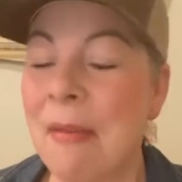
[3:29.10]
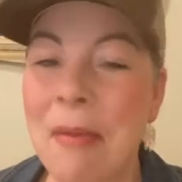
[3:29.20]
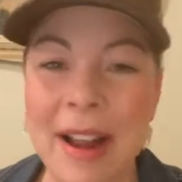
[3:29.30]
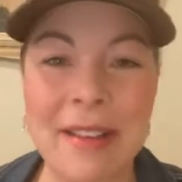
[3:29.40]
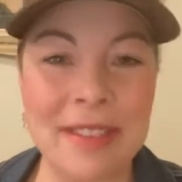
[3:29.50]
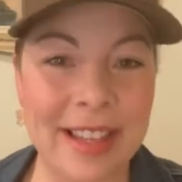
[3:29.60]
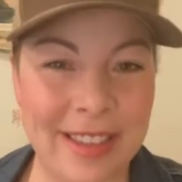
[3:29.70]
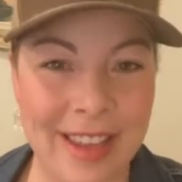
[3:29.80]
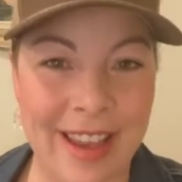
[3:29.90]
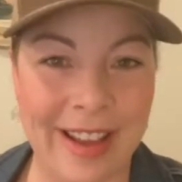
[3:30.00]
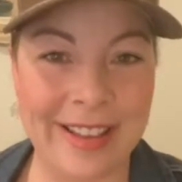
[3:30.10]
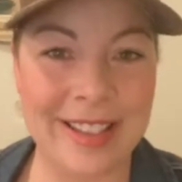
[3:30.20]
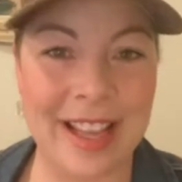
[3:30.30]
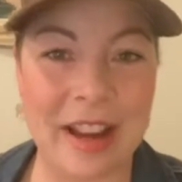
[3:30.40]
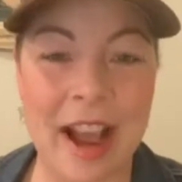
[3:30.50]
One of the things
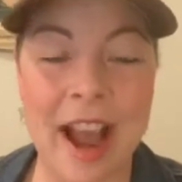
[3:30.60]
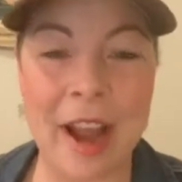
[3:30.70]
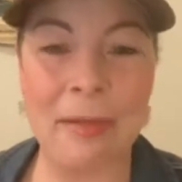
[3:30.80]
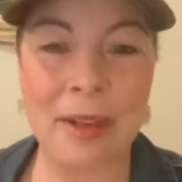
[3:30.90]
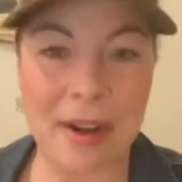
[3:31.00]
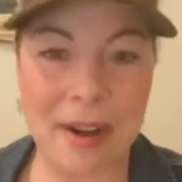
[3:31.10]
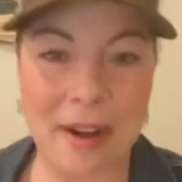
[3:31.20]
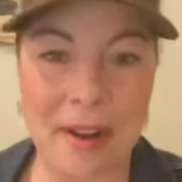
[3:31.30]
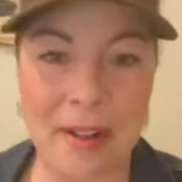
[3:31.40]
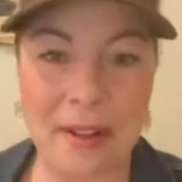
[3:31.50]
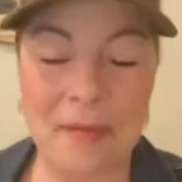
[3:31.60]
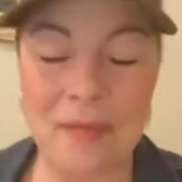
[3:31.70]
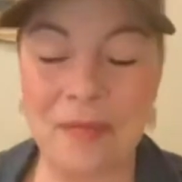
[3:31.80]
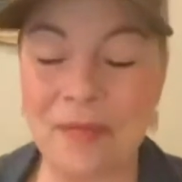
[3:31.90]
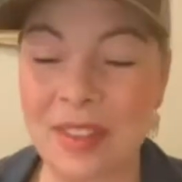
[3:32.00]
that I recall
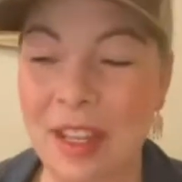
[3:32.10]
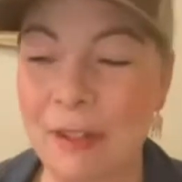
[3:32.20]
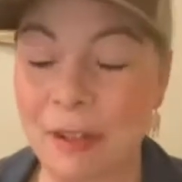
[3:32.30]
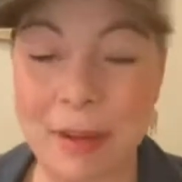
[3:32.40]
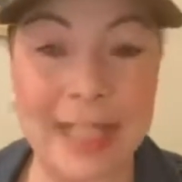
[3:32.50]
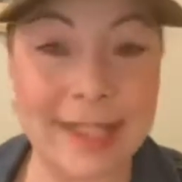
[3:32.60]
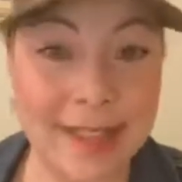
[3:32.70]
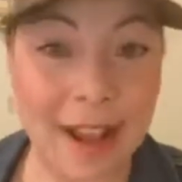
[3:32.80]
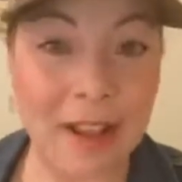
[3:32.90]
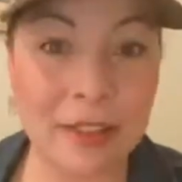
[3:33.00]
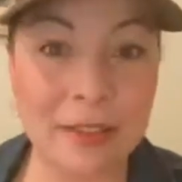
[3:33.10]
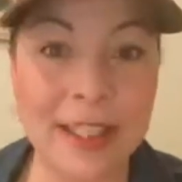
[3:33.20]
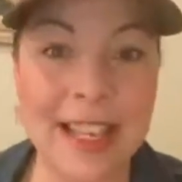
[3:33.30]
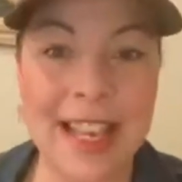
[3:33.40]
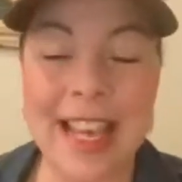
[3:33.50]
for myself,
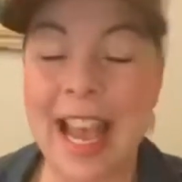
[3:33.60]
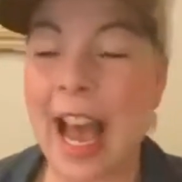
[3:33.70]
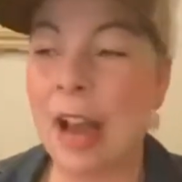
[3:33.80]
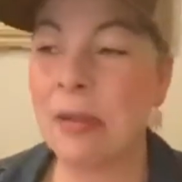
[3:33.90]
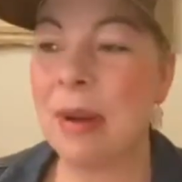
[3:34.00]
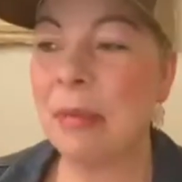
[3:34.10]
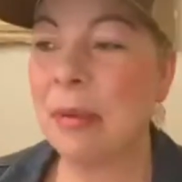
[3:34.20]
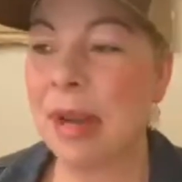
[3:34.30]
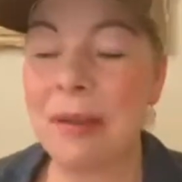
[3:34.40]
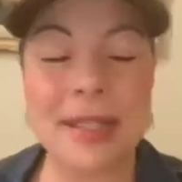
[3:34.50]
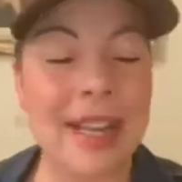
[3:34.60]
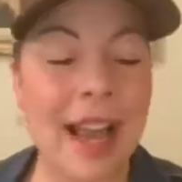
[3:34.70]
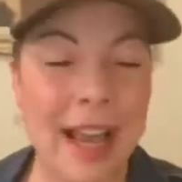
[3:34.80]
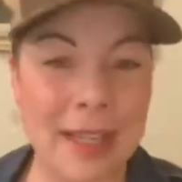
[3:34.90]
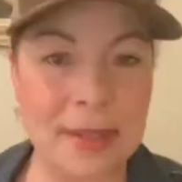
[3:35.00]
I remember when I was in
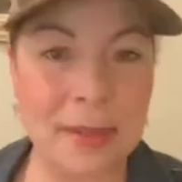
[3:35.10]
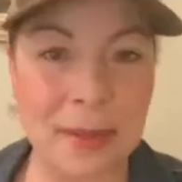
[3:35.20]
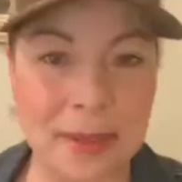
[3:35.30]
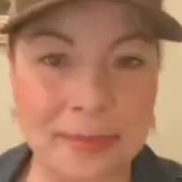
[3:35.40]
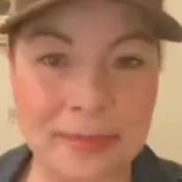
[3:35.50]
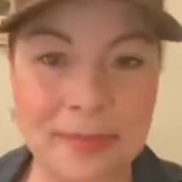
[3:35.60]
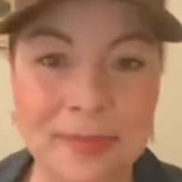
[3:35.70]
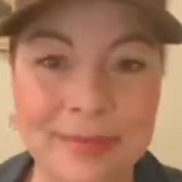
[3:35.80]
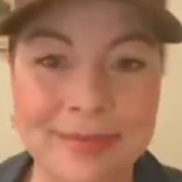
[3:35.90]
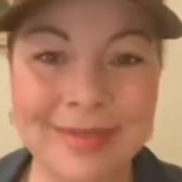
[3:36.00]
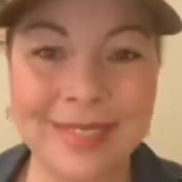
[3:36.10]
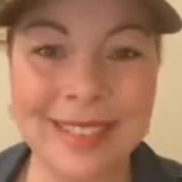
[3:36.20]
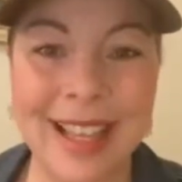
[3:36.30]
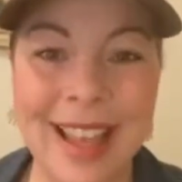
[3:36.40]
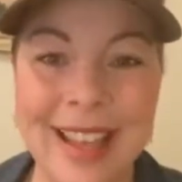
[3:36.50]
high school,
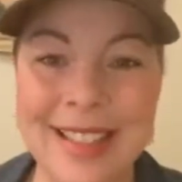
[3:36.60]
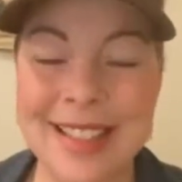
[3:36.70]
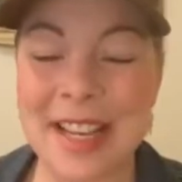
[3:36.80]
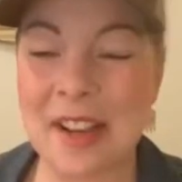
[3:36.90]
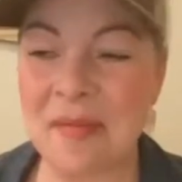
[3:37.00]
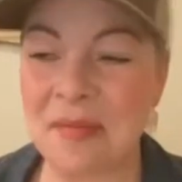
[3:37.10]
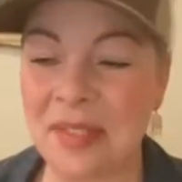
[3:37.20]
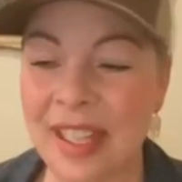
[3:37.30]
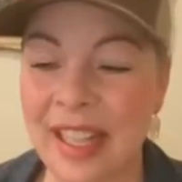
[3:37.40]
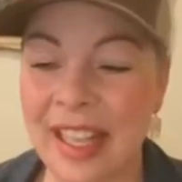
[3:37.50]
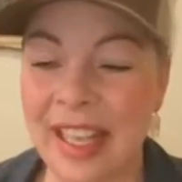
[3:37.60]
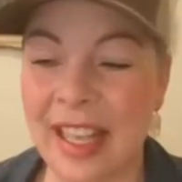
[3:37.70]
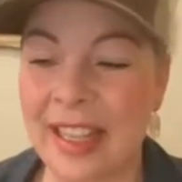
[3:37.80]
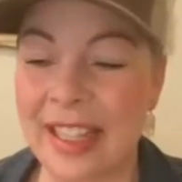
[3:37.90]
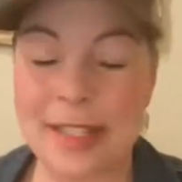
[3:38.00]
and um,
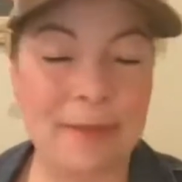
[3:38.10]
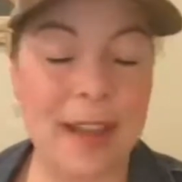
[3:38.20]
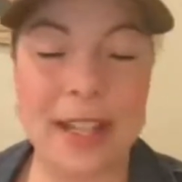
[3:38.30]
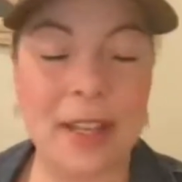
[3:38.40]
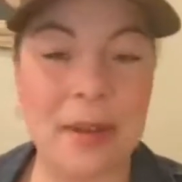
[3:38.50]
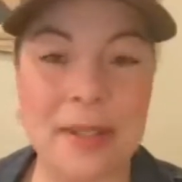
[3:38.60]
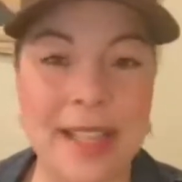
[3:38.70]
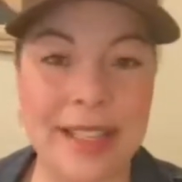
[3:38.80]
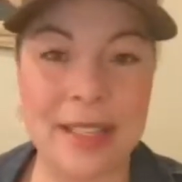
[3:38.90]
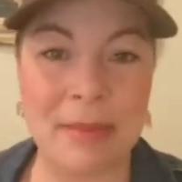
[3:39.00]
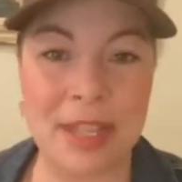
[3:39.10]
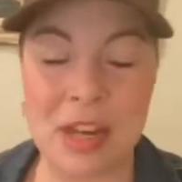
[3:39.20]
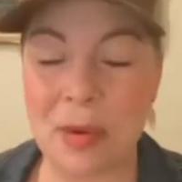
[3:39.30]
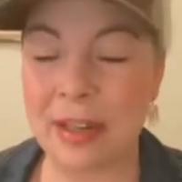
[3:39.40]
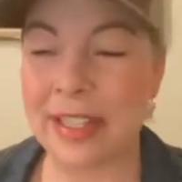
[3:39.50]
this fellow said to me, you know,
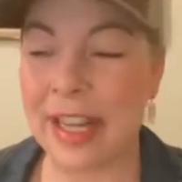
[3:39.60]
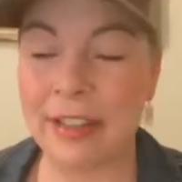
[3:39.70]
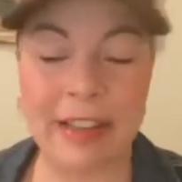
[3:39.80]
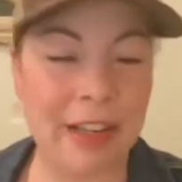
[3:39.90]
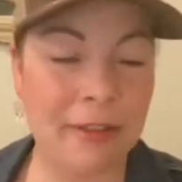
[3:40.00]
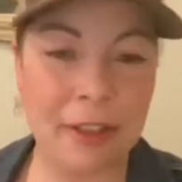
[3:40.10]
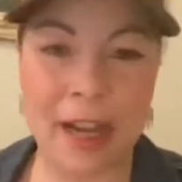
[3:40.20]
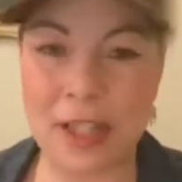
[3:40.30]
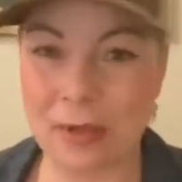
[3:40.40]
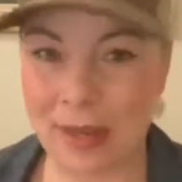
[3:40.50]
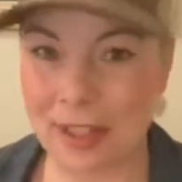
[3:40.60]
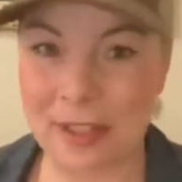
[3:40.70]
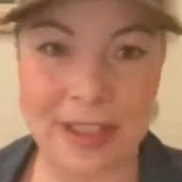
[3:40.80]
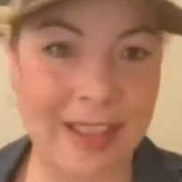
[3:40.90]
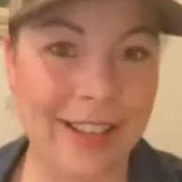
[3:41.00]
we were getting ready for
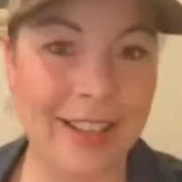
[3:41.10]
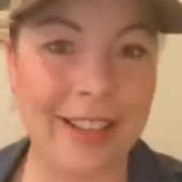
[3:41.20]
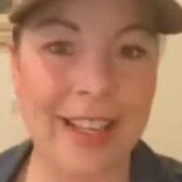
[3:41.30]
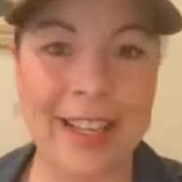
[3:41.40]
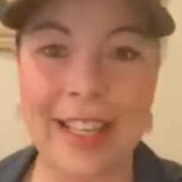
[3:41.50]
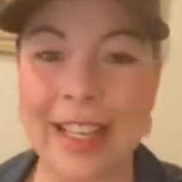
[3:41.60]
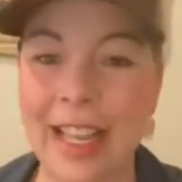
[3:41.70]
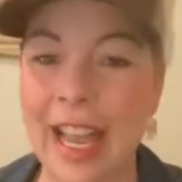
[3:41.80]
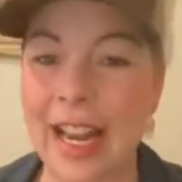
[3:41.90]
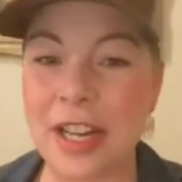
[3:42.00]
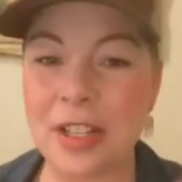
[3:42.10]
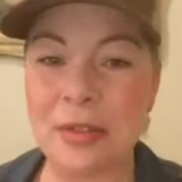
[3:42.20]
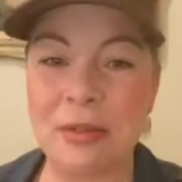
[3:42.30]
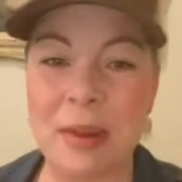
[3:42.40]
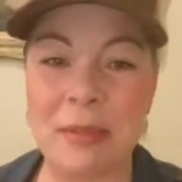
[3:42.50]
graduation and and I just
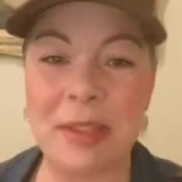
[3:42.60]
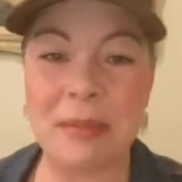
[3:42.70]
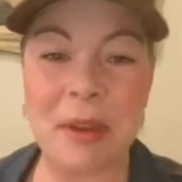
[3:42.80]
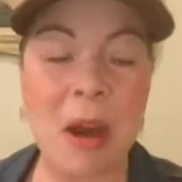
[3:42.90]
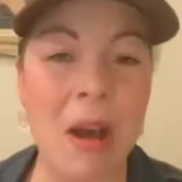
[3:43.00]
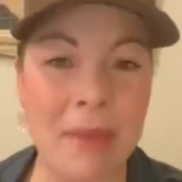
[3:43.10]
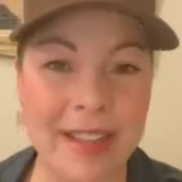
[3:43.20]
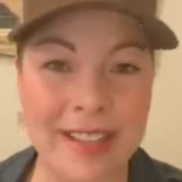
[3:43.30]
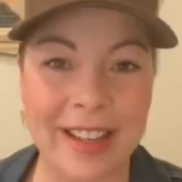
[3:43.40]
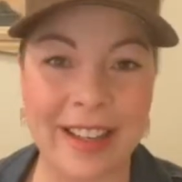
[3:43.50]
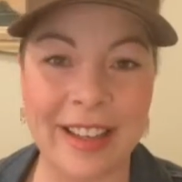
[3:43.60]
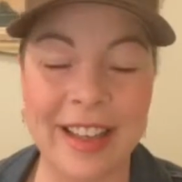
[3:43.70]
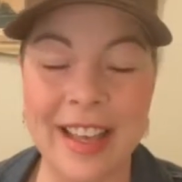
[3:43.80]
remember them commenting